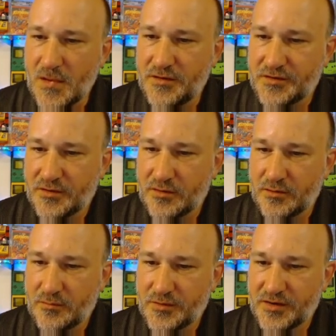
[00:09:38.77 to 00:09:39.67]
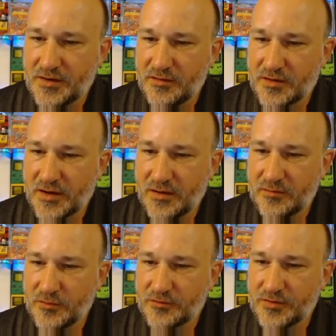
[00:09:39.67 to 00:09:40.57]
So we'll take a look at
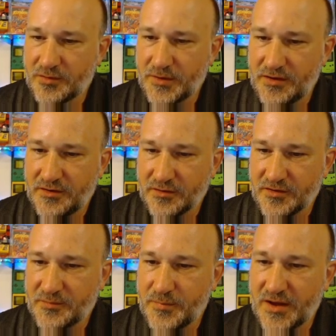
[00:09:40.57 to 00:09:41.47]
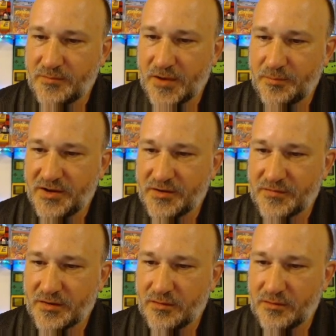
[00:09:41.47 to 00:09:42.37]
which ones will be easier. This med might be
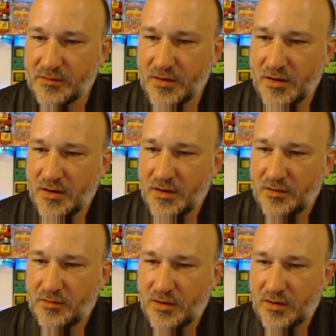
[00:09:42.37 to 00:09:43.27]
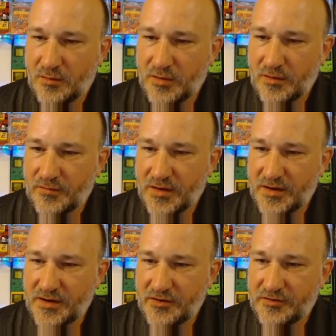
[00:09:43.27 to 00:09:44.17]
difficult. We have
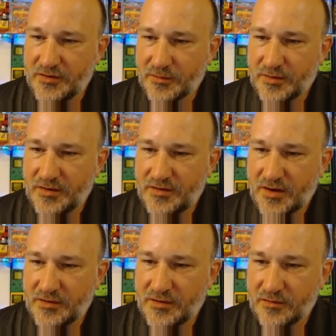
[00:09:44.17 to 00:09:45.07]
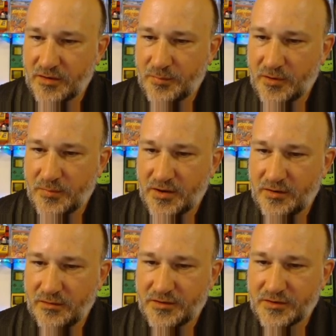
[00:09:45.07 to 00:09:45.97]
an engineering down here and up here, but
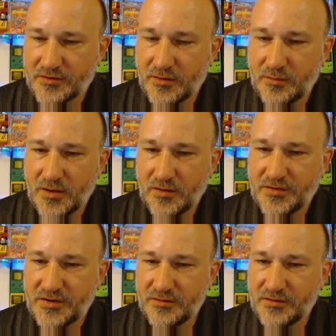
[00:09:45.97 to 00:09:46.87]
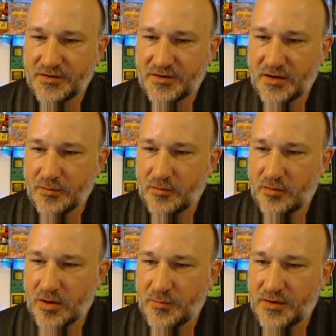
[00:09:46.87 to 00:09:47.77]
here this looks great. We have single psi
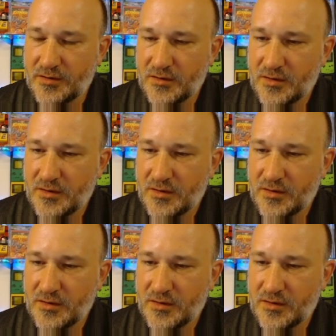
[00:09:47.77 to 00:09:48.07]
requirement